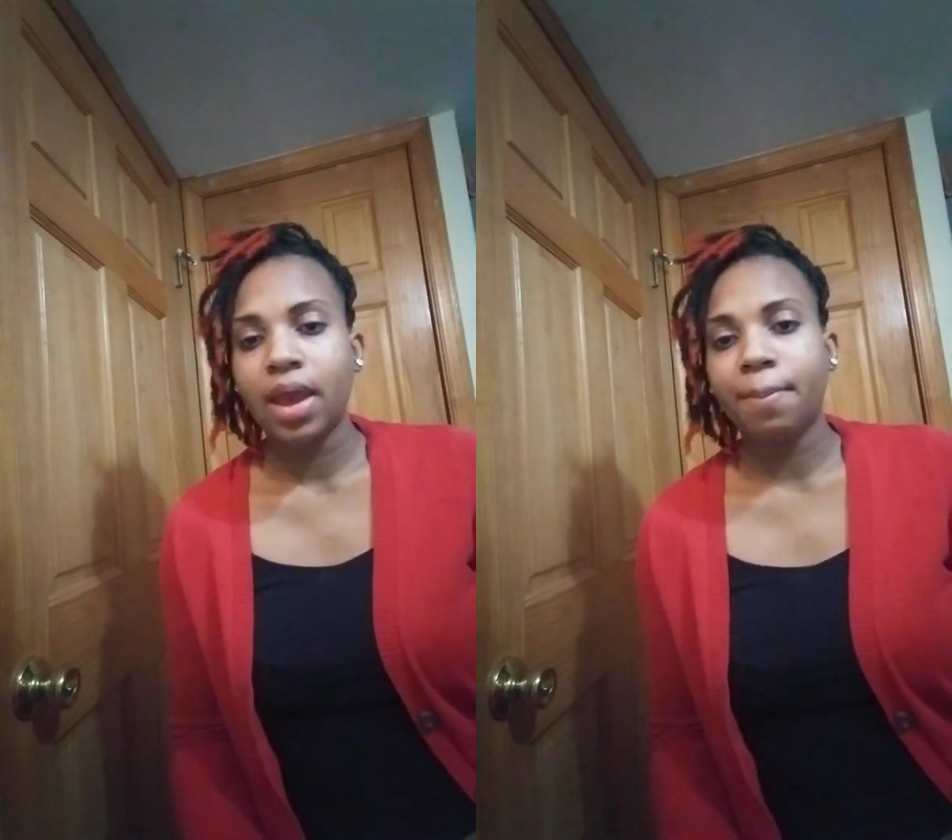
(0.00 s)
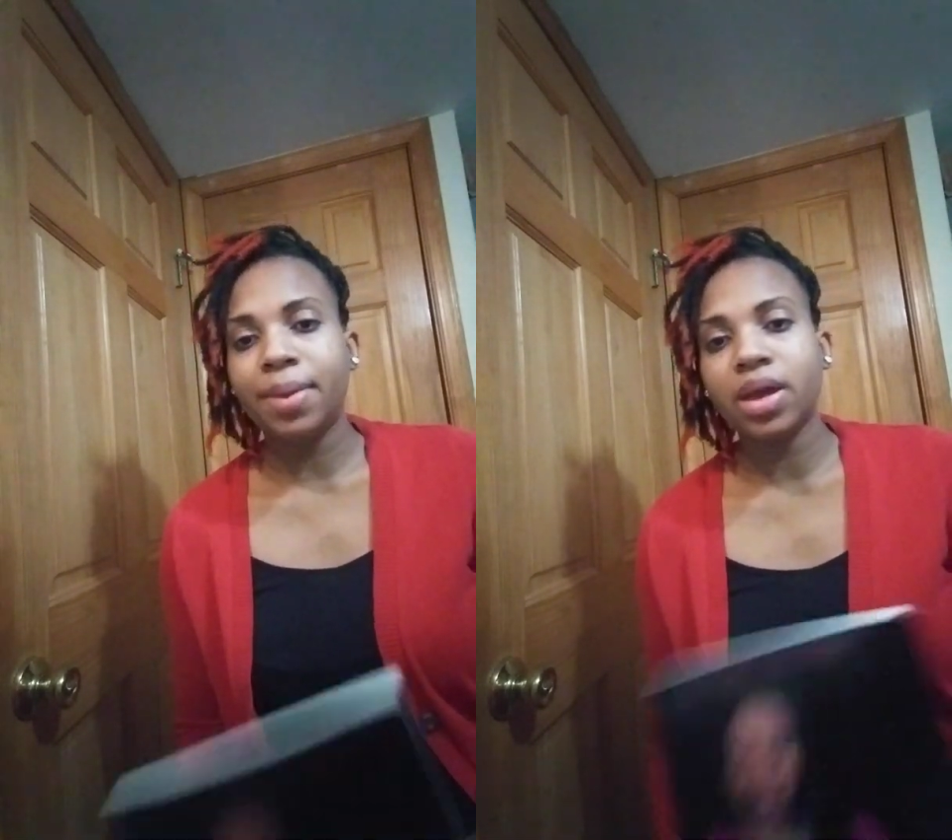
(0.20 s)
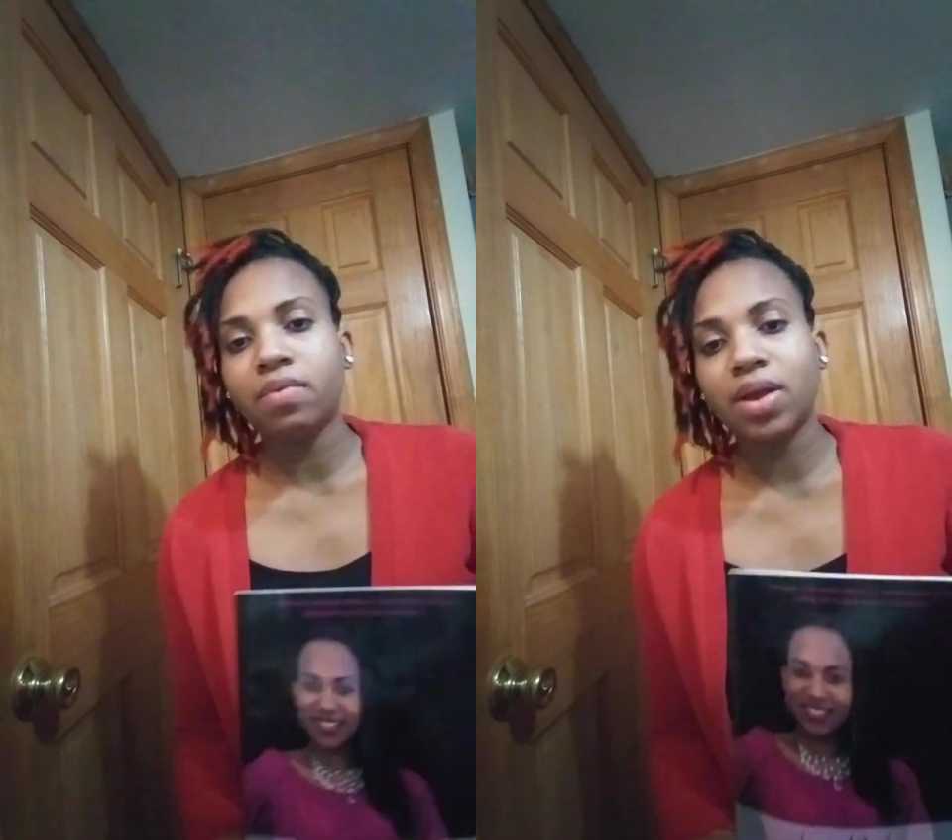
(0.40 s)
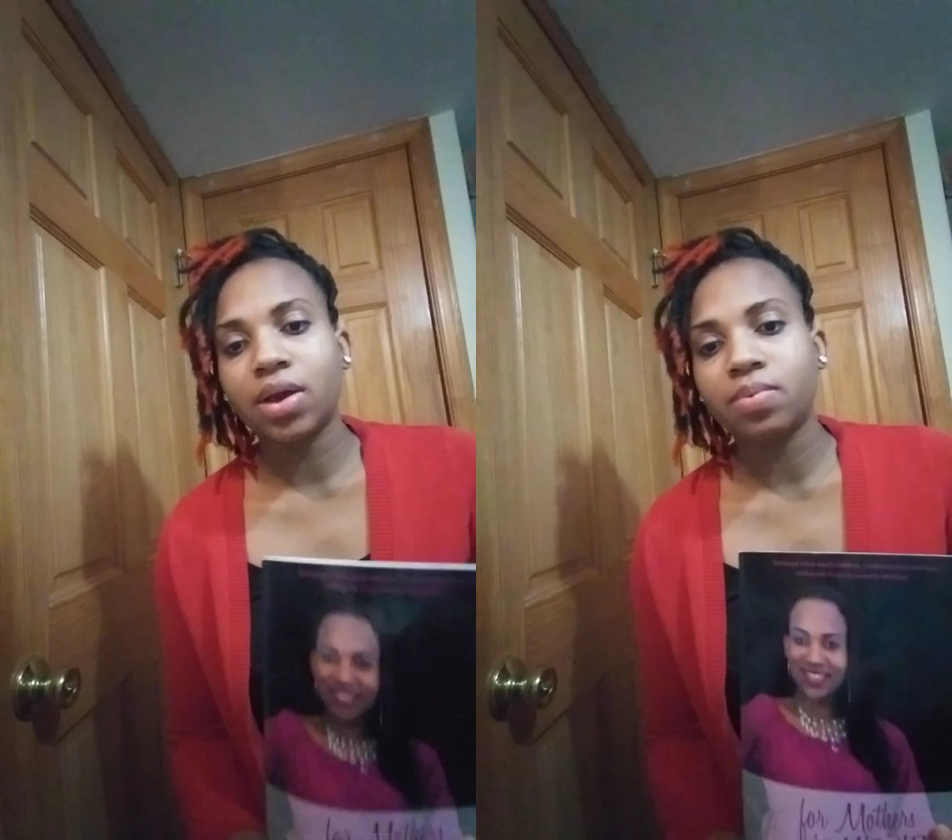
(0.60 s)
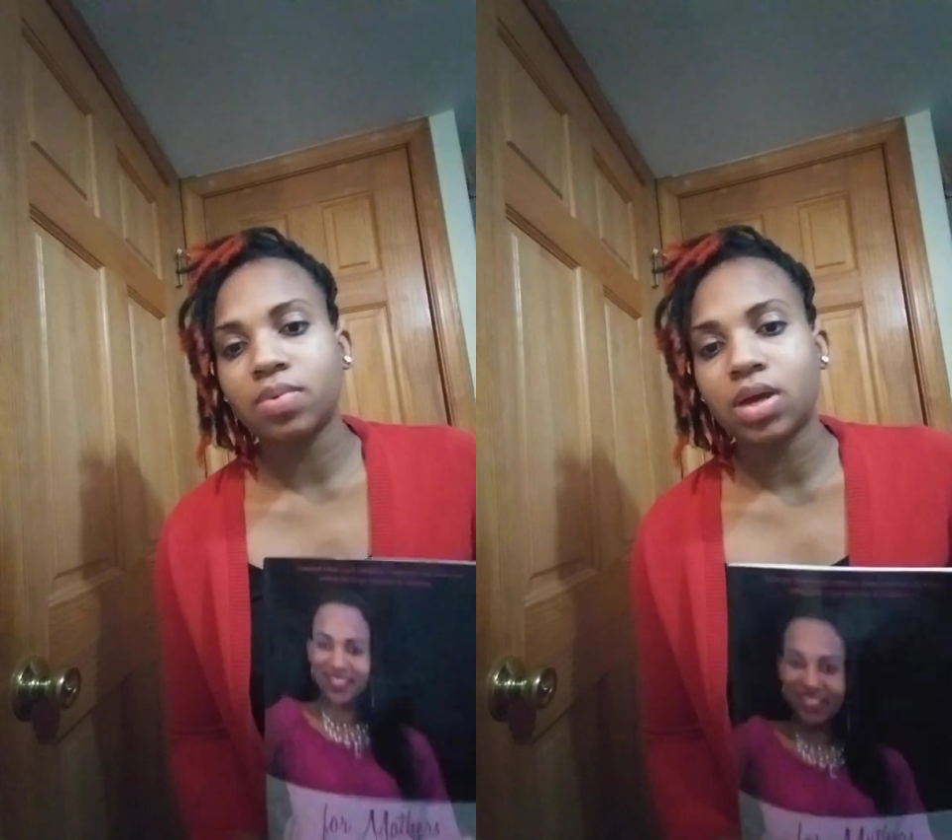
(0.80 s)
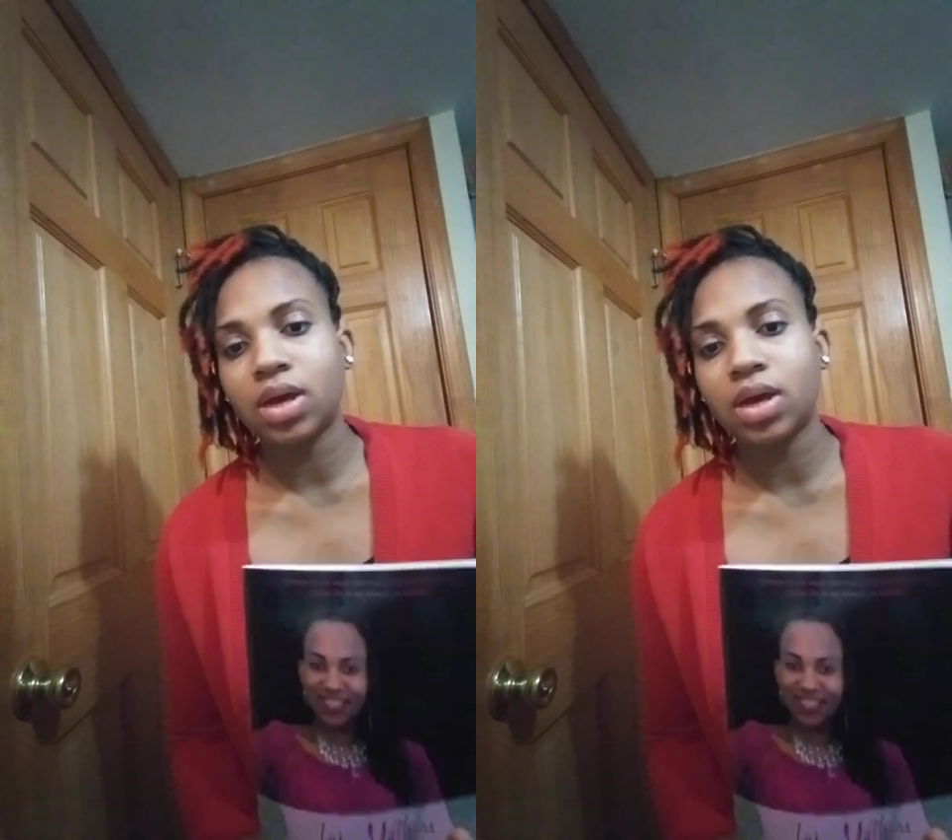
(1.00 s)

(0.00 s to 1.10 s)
be around